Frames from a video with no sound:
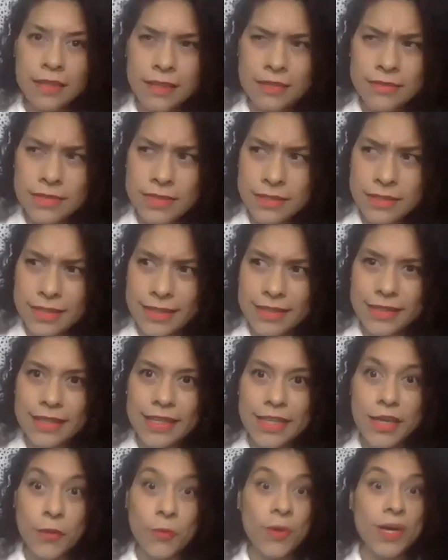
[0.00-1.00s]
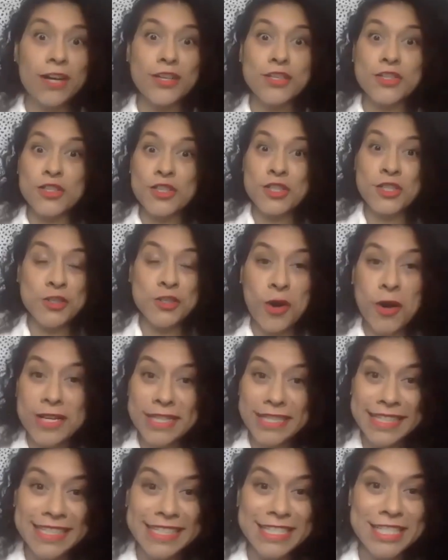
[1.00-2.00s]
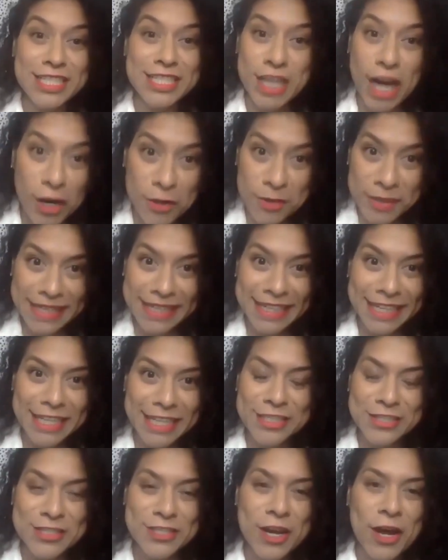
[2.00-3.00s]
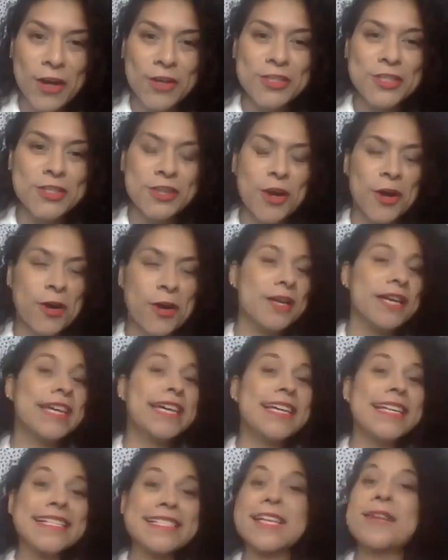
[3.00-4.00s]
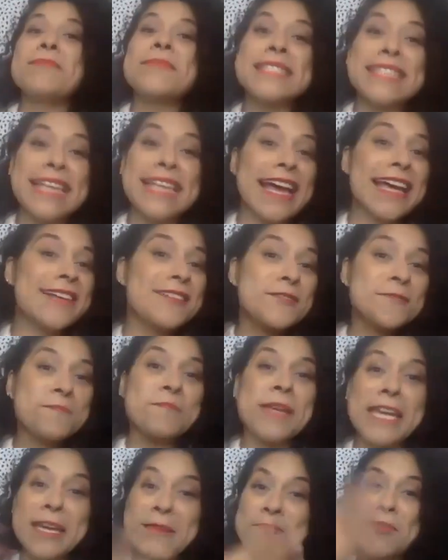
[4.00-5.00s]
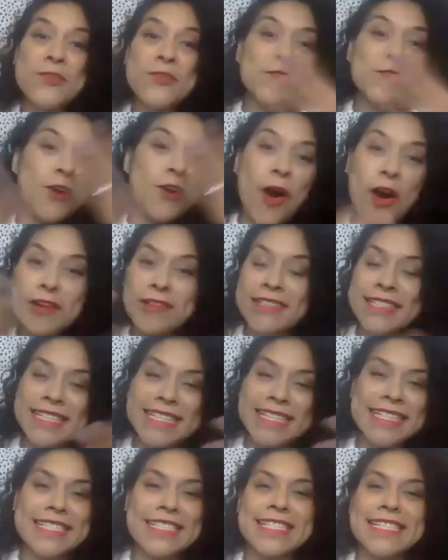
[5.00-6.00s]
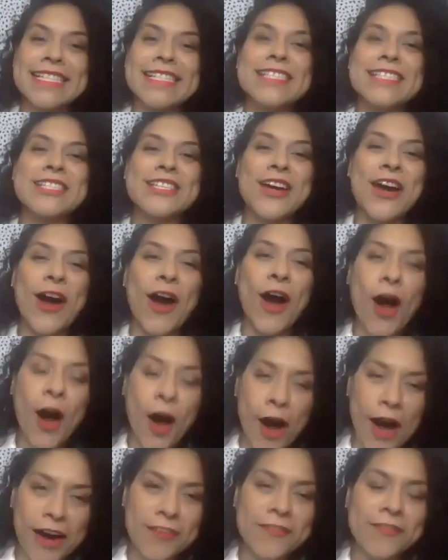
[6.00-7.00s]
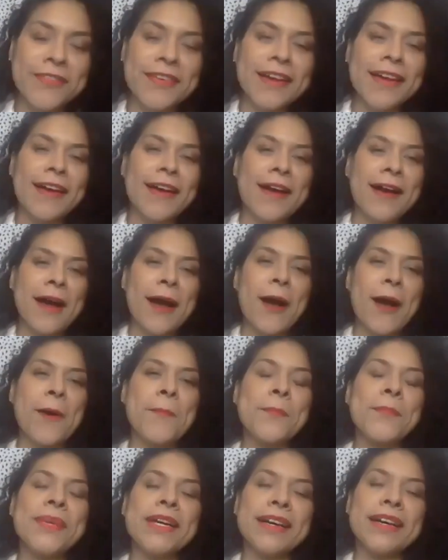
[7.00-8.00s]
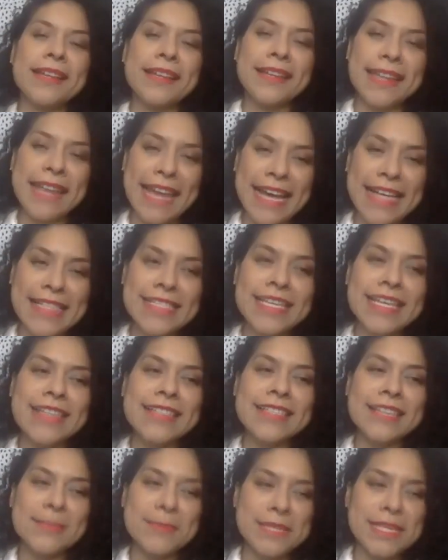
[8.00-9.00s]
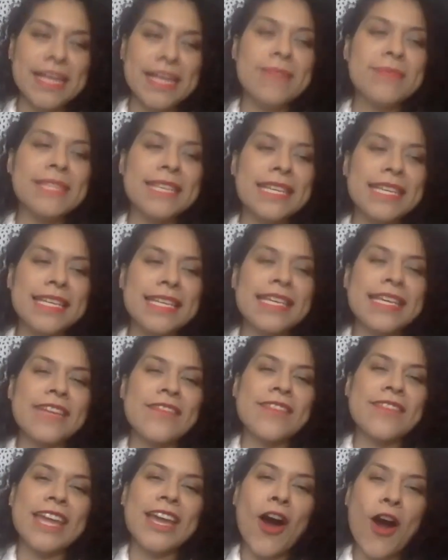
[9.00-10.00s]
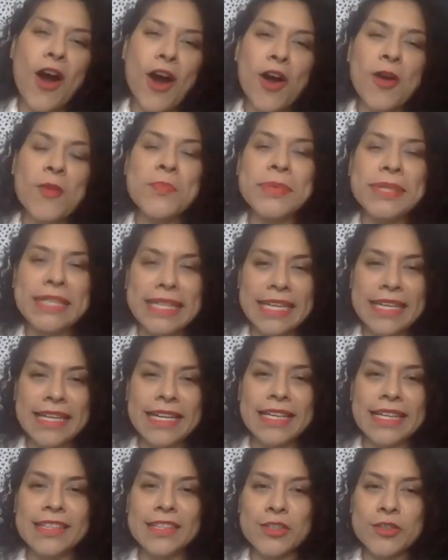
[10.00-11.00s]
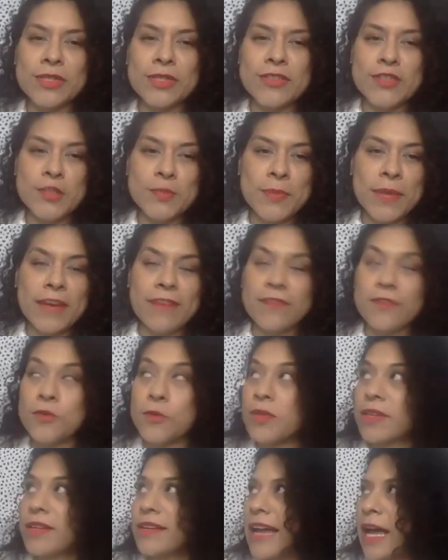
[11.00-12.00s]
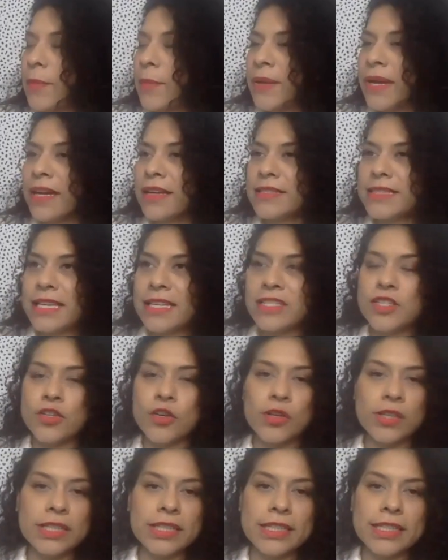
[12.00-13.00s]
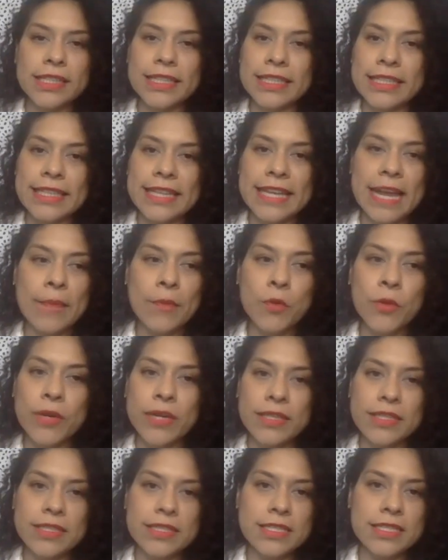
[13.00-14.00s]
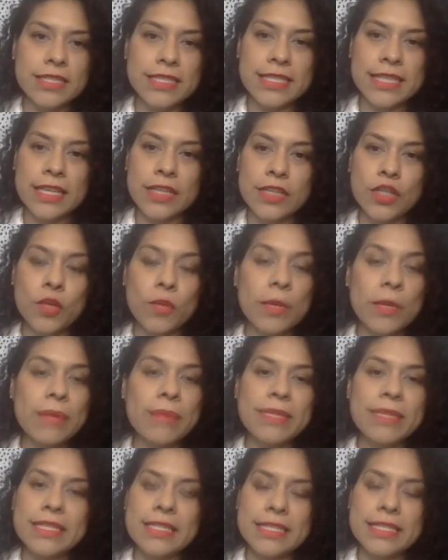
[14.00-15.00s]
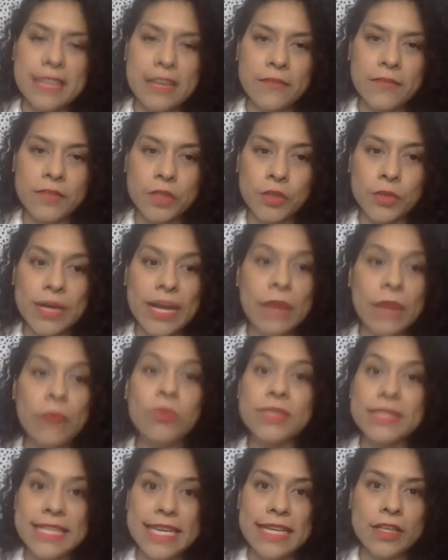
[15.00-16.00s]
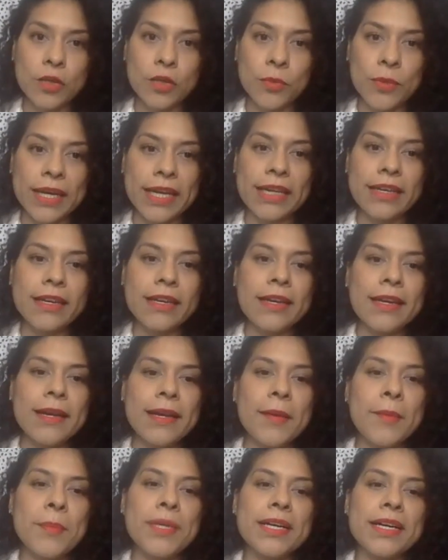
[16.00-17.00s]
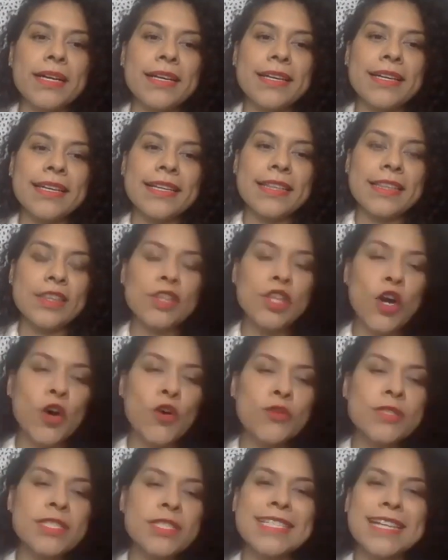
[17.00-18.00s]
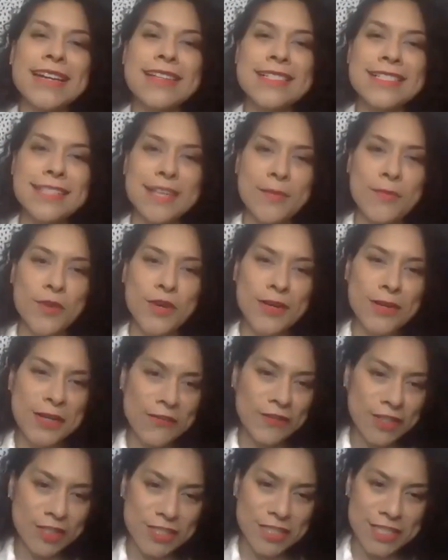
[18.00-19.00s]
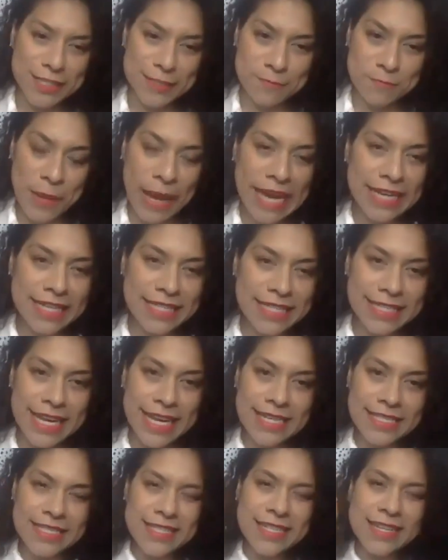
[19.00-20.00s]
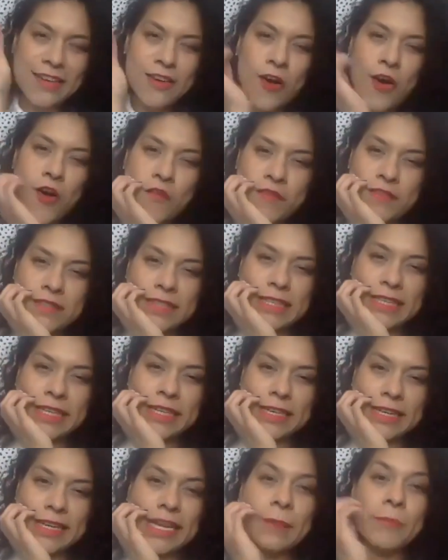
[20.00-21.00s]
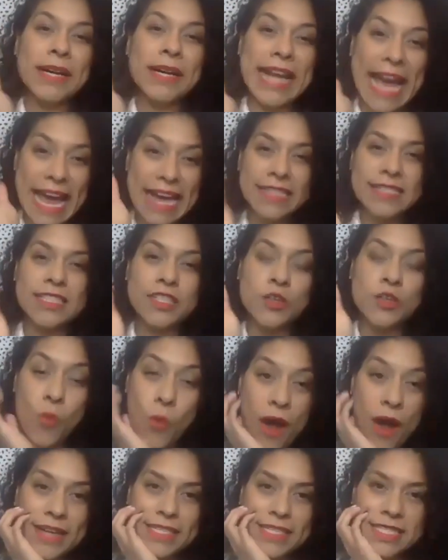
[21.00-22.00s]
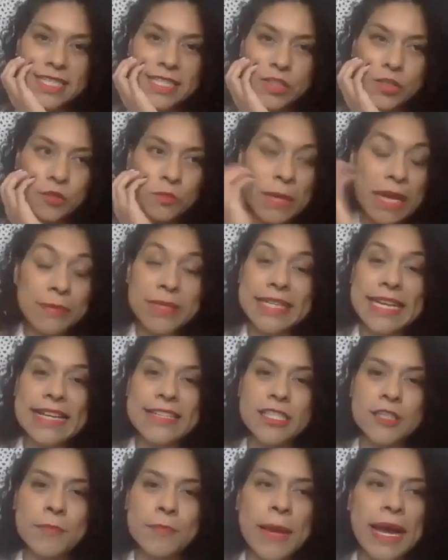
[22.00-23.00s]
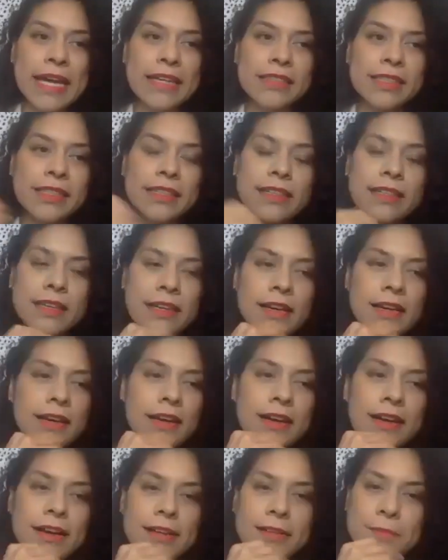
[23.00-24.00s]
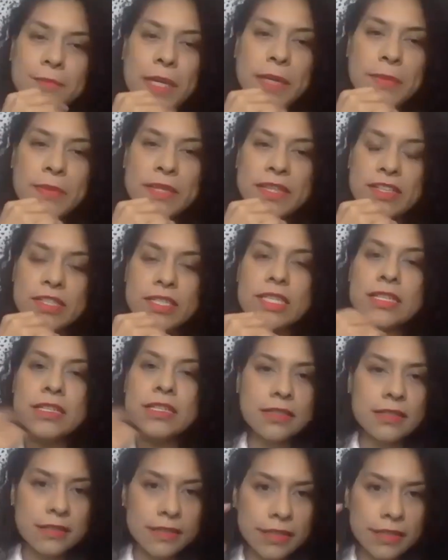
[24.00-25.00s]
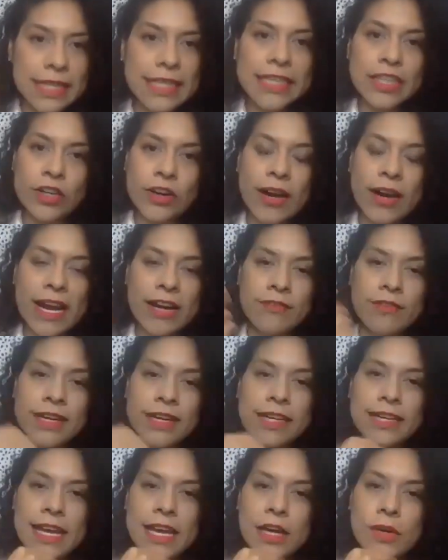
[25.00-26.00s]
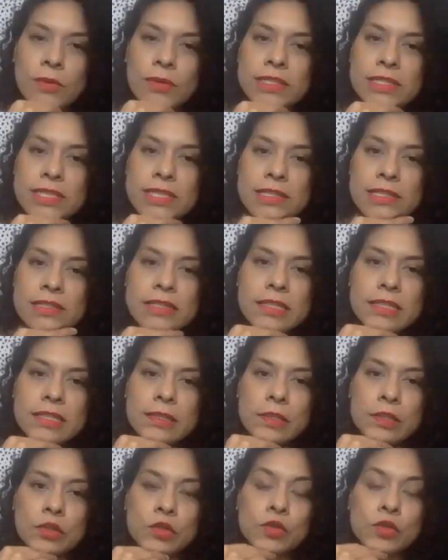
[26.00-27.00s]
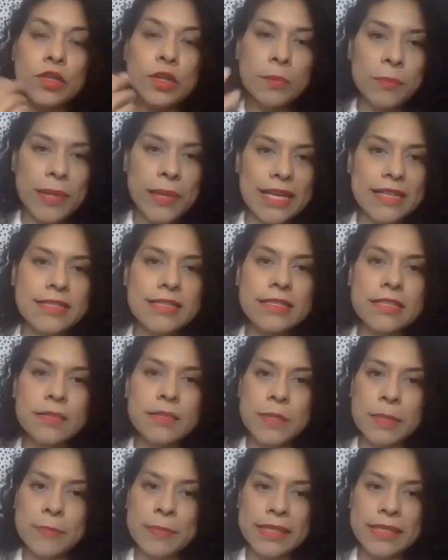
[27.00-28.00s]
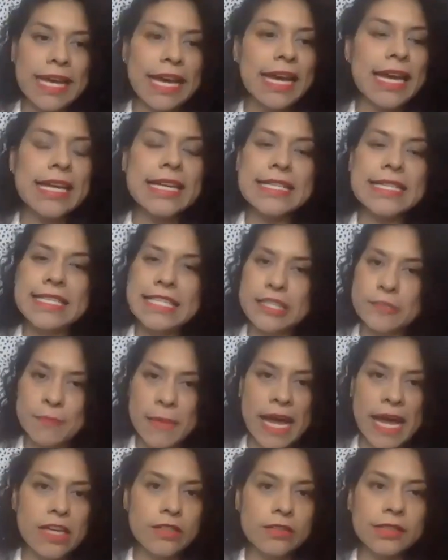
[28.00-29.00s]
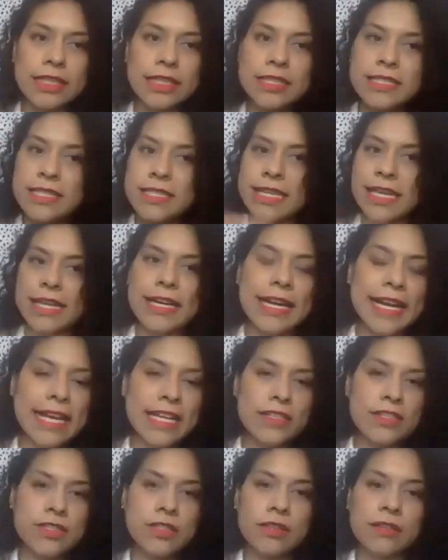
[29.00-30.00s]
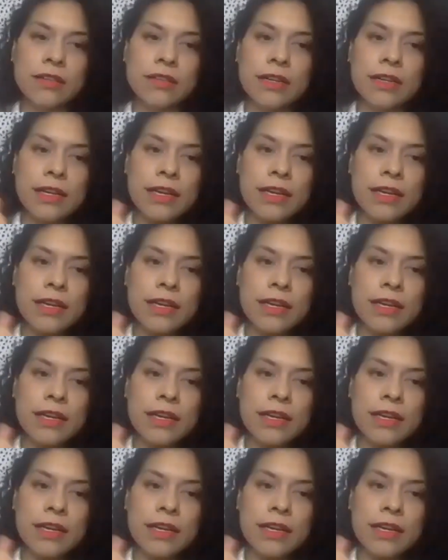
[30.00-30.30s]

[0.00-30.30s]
It's like, well, you sure didn't show it, So sometimes people's aura is just off. But like I said, sometimes if they are being a little disrespectful, where they're not paying attention or looking, then I'm quick to just say, maybe this is not for you, and I will take it away. But don't judge someone if they're just paying attention, overthinking, but actually watching you, maybe not smiling. Maybe they're just in their head right now, and just do your best to be polite, smile, and just get an answer.